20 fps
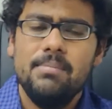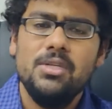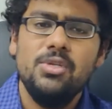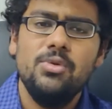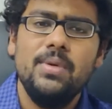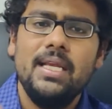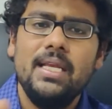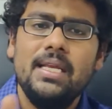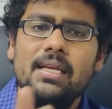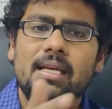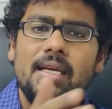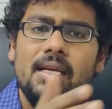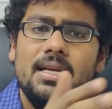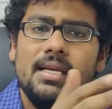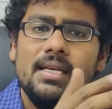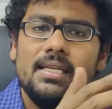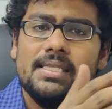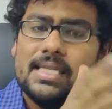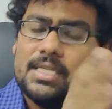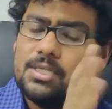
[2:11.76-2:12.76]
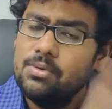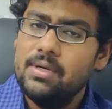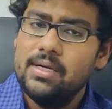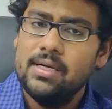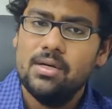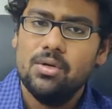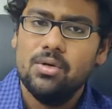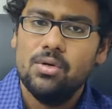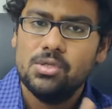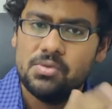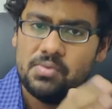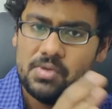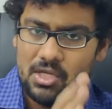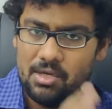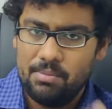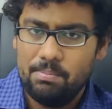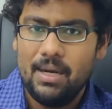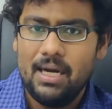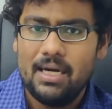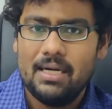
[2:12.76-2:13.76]
between sexual intercourse with
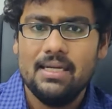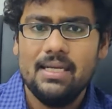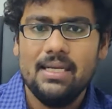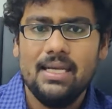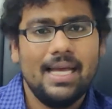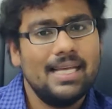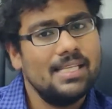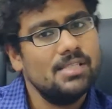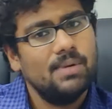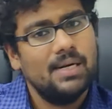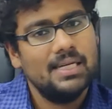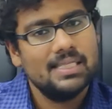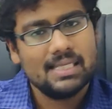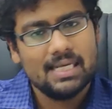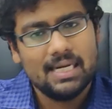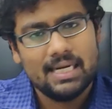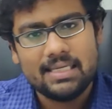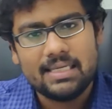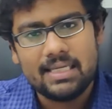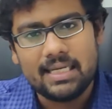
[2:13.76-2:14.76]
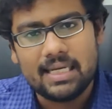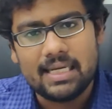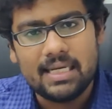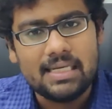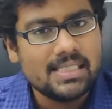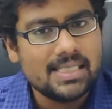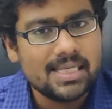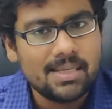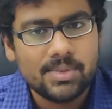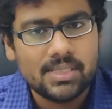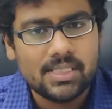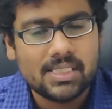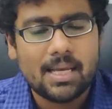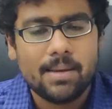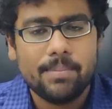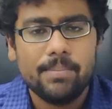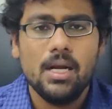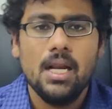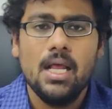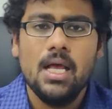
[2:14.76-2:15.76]
your partner as well as collecting a semen
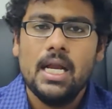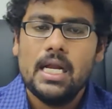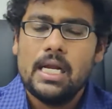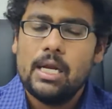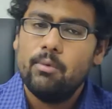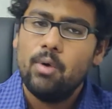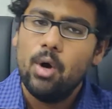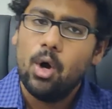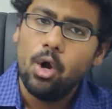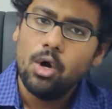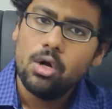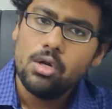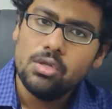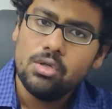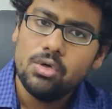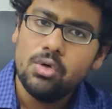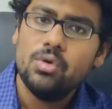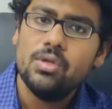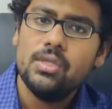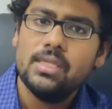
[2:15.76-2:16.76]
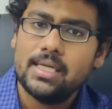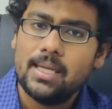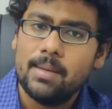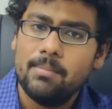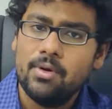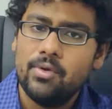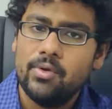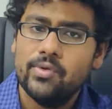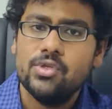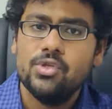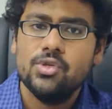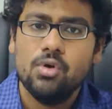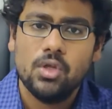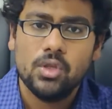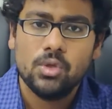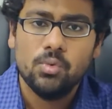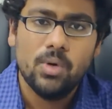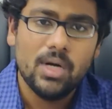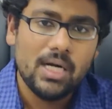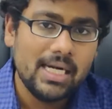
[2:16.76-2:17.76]
sample. Now, although the WHO or
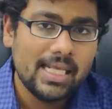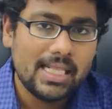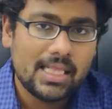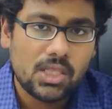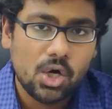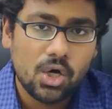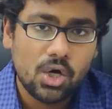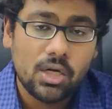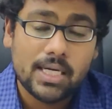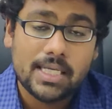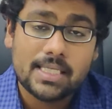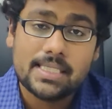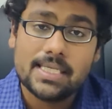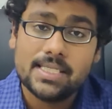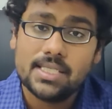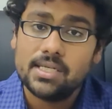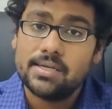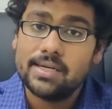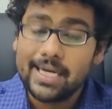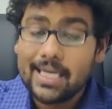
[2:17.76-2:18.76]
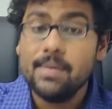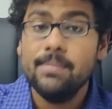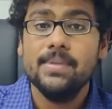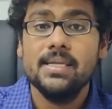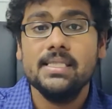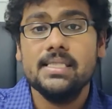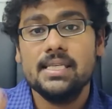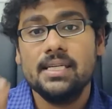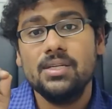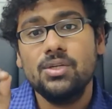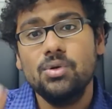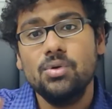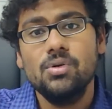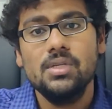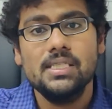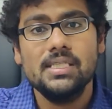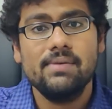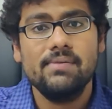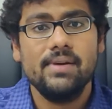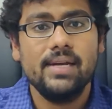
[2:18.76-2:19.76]
the World Health Organization recommends a 2
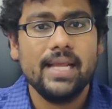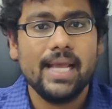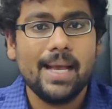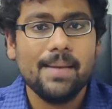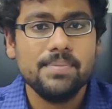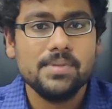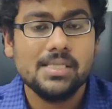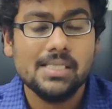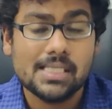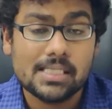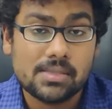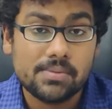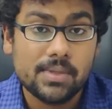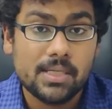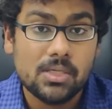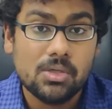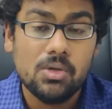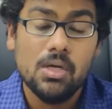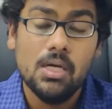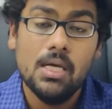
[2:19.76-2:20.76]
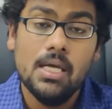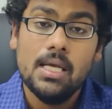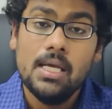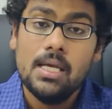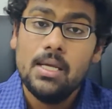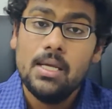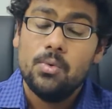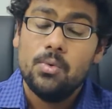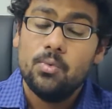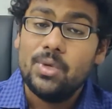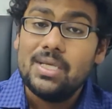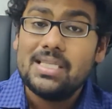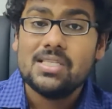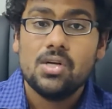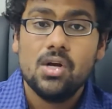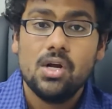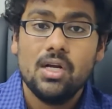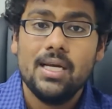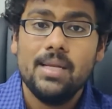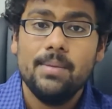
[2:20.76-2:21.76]
to 7 day abstinence window, we
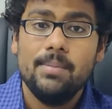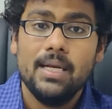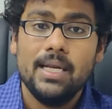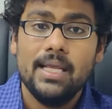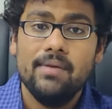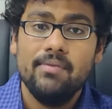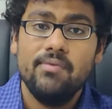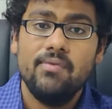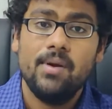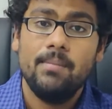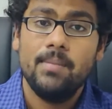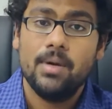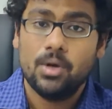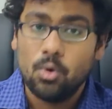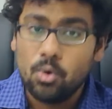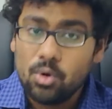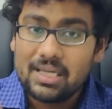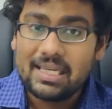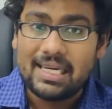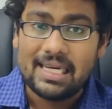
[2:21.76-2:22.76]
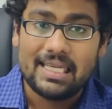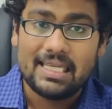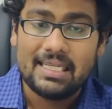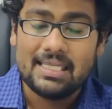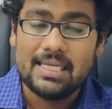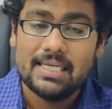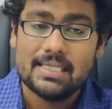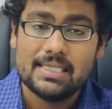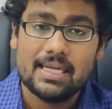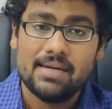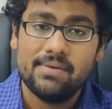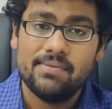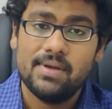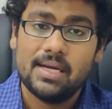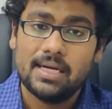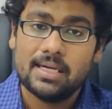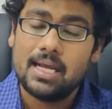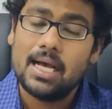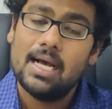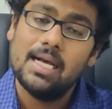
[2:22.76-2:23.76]
strongly believe from our own clinical data, in
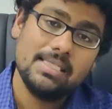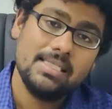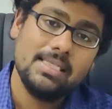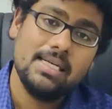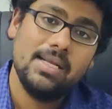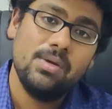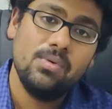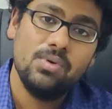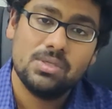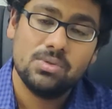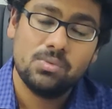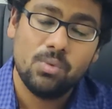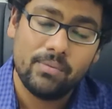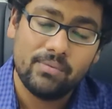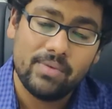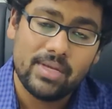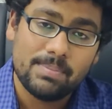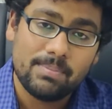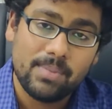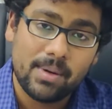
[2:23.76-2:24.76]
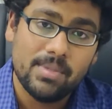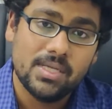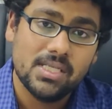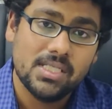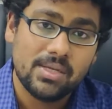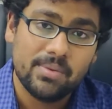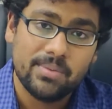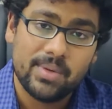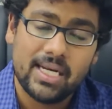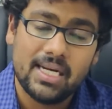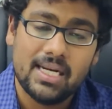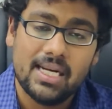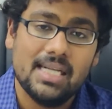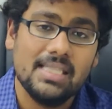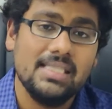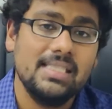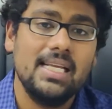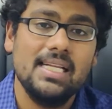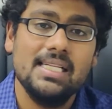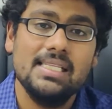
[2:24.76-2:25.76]
fact, our study was one, we published a very
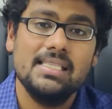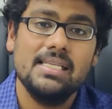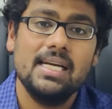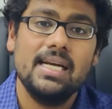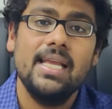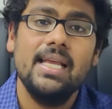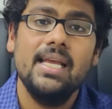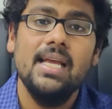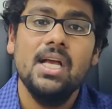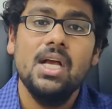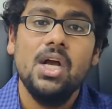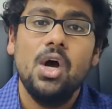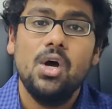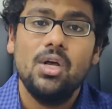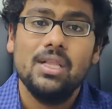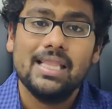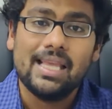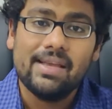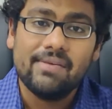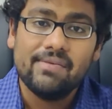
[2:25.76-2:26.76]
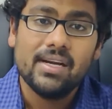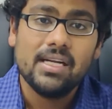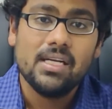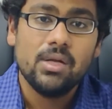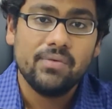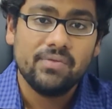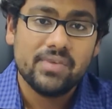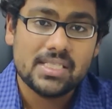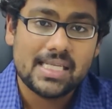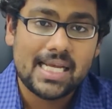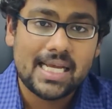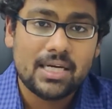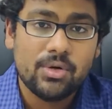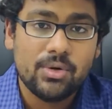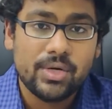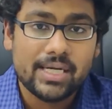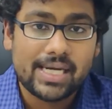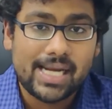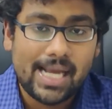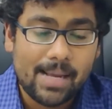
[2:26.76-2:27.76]
large scale study on the effect of
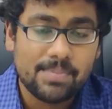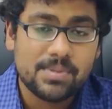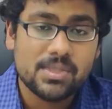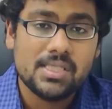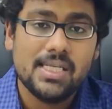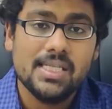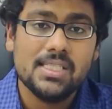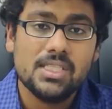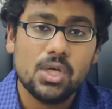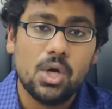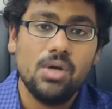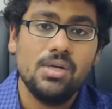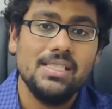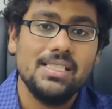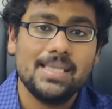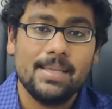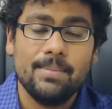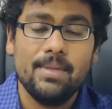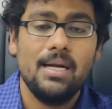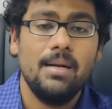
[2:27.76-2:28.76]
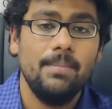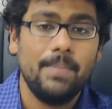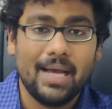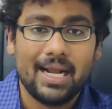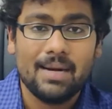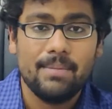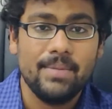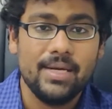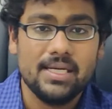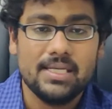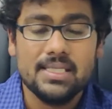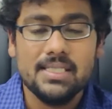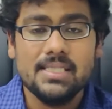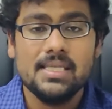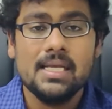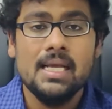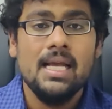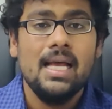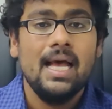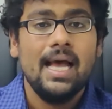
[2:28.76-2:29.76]
ejaculatory abstinence on seminal
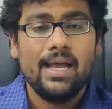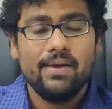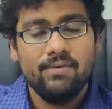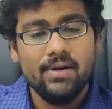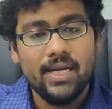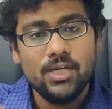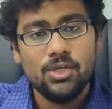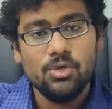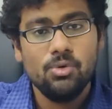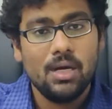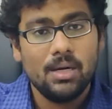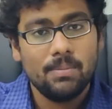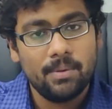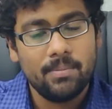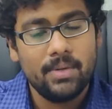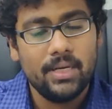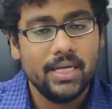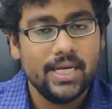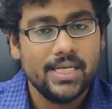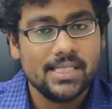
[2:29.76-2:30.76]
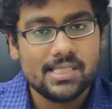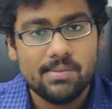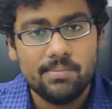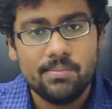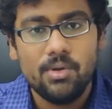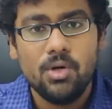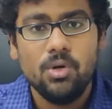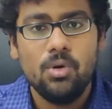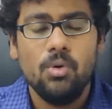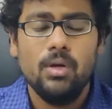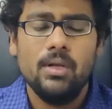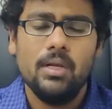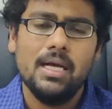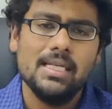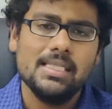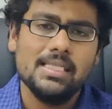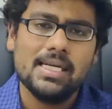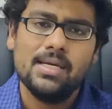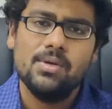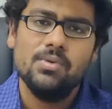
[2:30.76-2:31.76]
parameters. I've linked to our publication below.
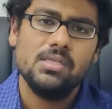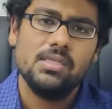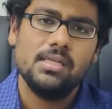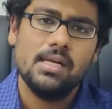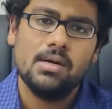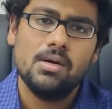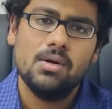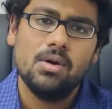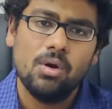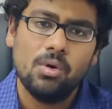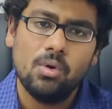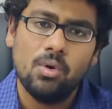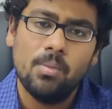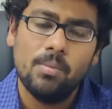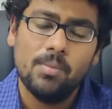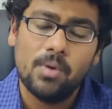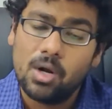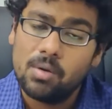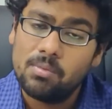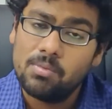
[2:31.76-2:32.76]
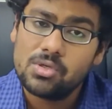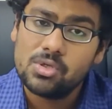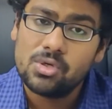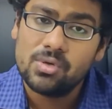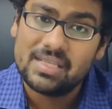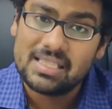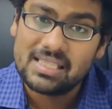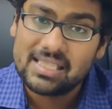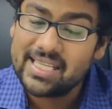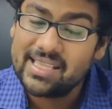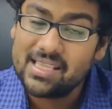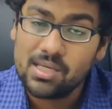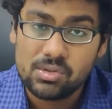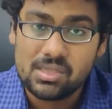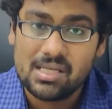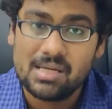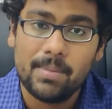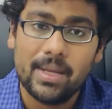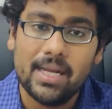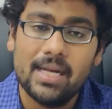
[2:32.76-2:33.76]
Our study was done on almost over
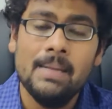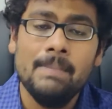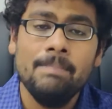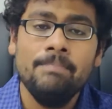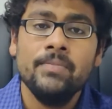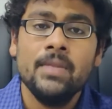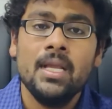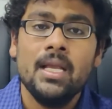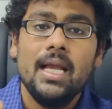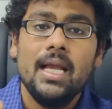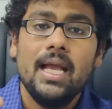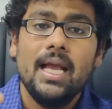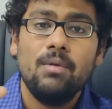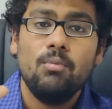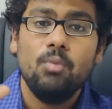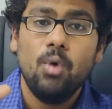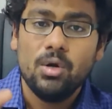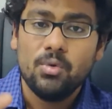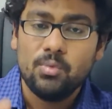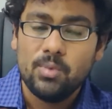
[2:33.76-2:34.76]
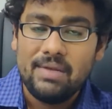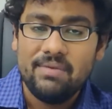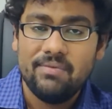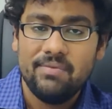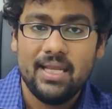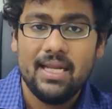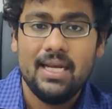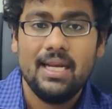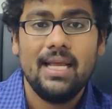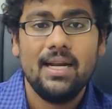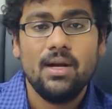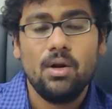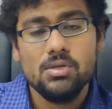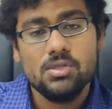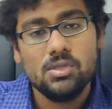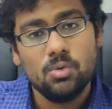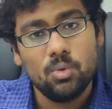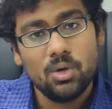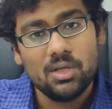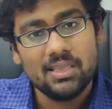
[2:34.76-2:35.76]
3000 men. And what we feel, and
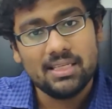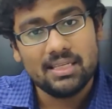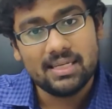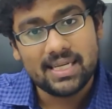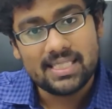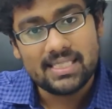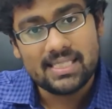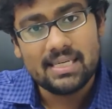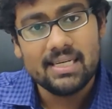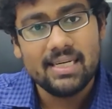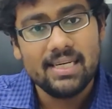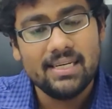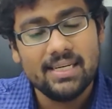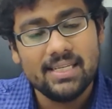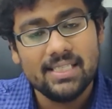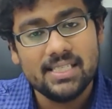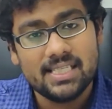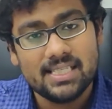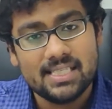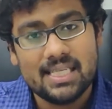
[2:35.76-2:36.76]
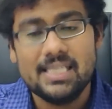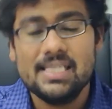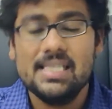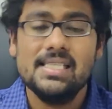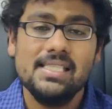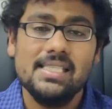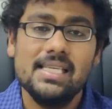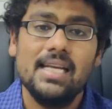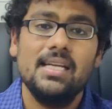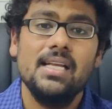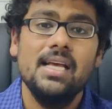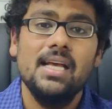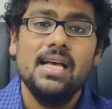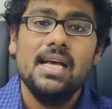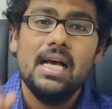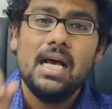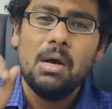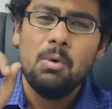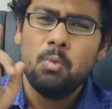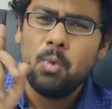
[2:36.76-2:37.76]
also what the recent literature suggests, that
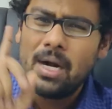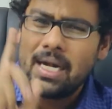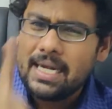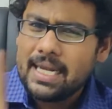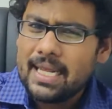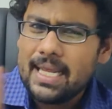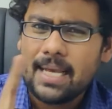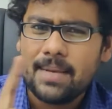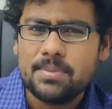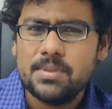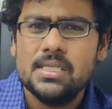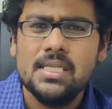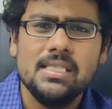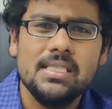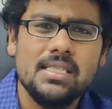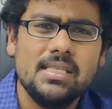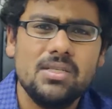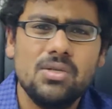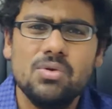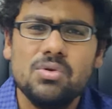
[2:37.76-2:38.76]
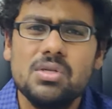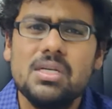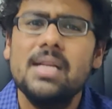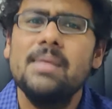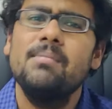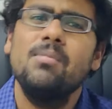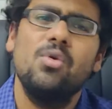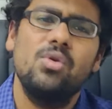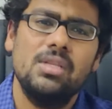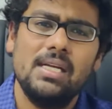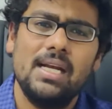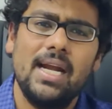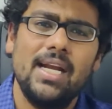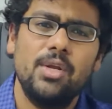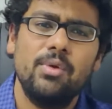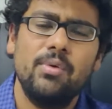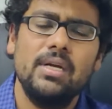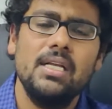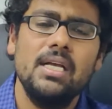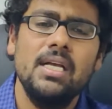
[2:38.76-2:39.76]
a one-day abstinence is usually more than
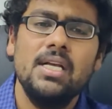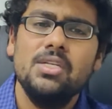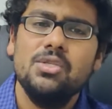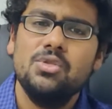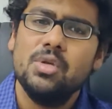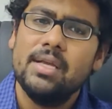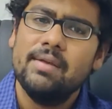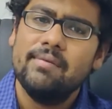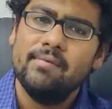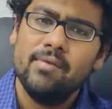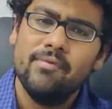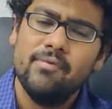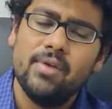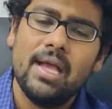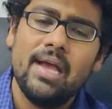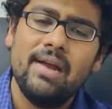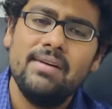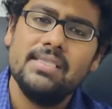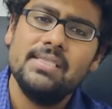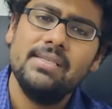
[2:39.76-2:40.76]
adequate. So even if you